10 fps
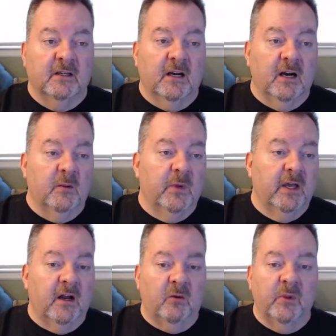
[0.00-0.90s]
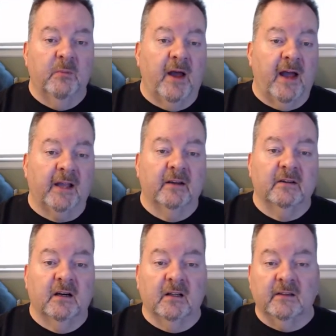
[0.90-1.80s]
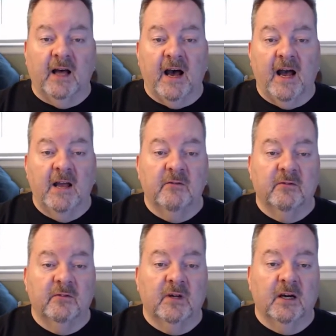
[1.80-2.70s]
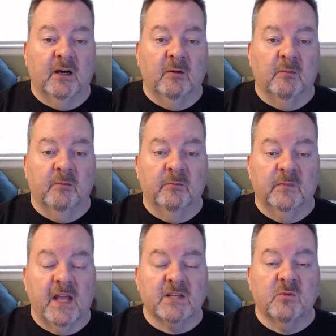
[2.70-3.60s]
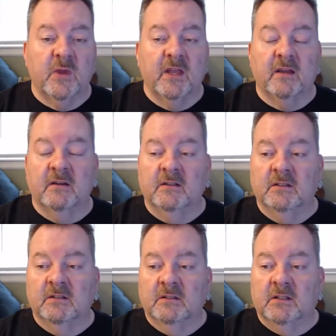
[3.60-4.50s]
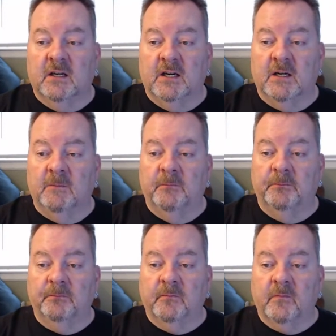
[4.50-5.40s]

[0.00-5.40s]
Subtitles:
And I'll be back live next week. Wanted